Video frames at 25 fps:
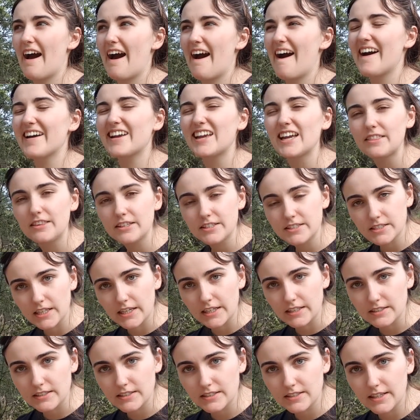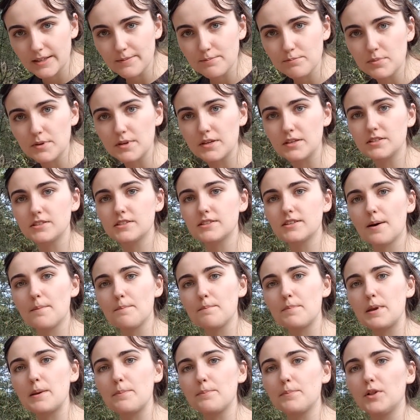I get the sense that some
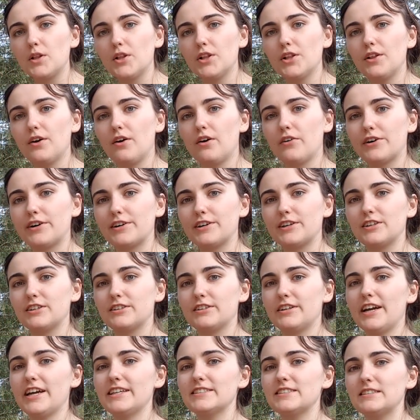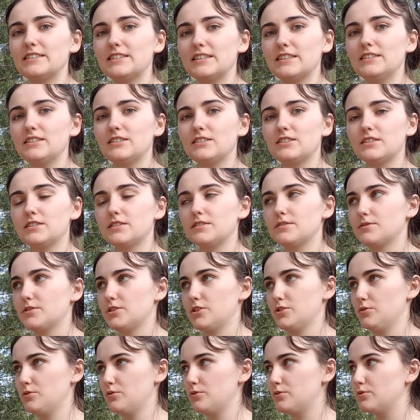people are hesitant
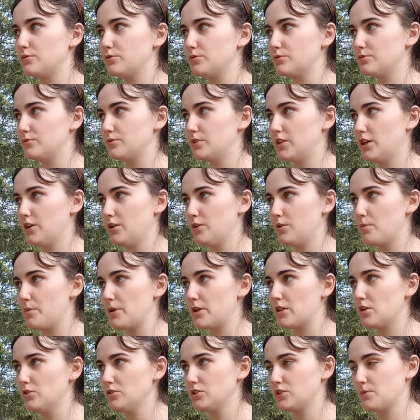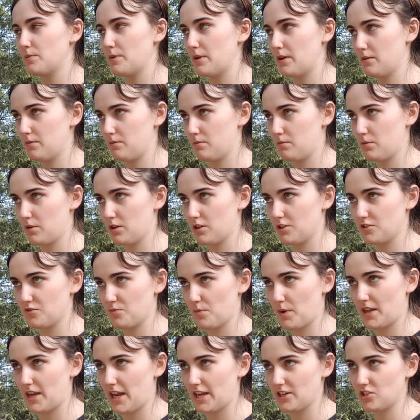to be close to me because of
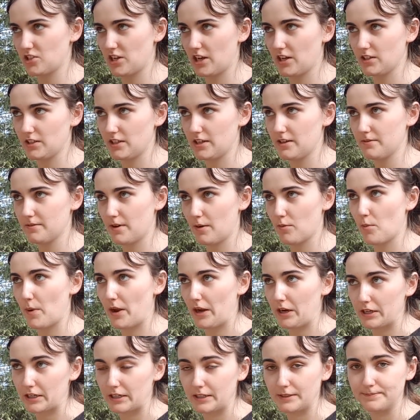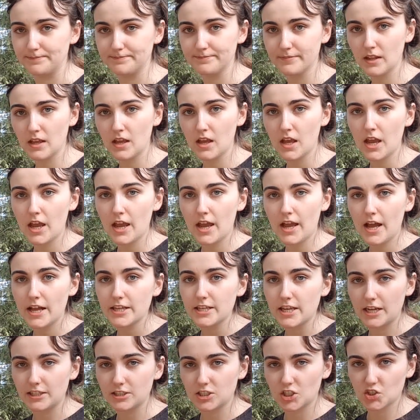my nationality. I'm American.
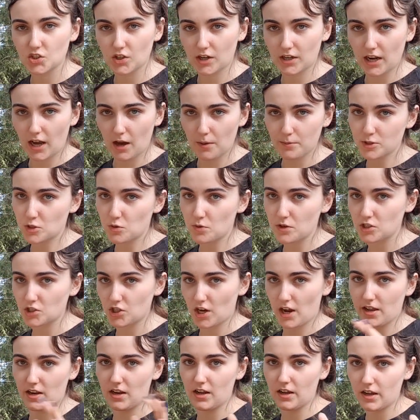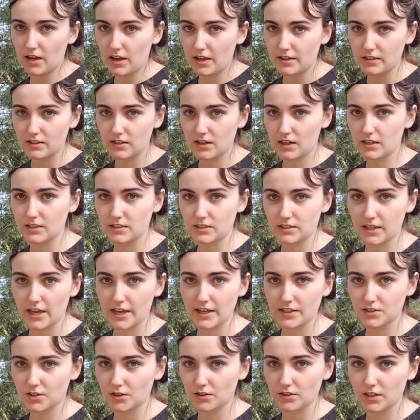Tensions right now between China and the United
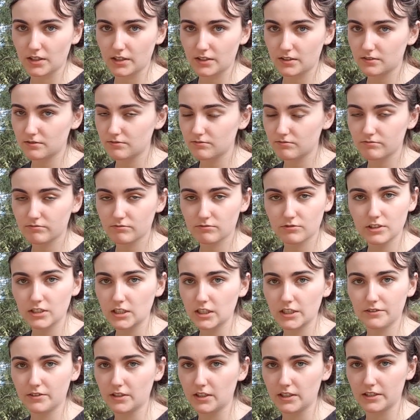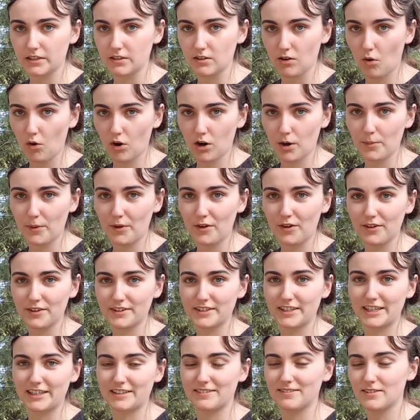States are like really, really horrible, and
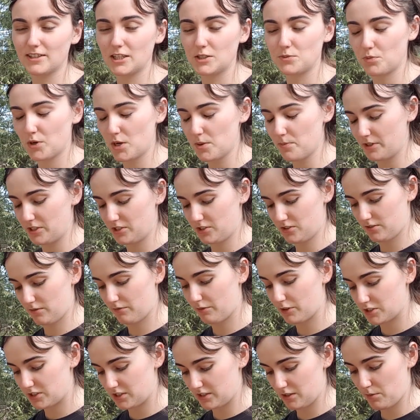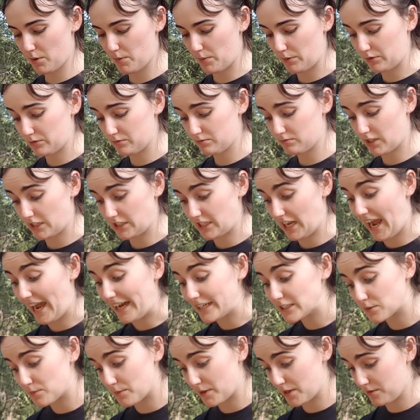like that's pretty much the first thing that people tend to
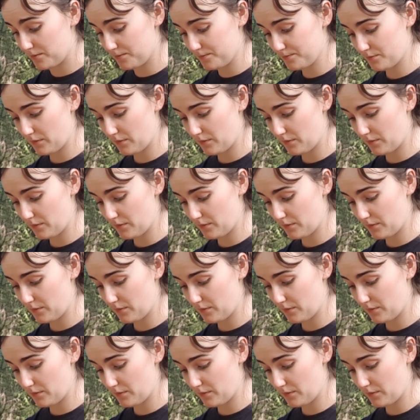ask me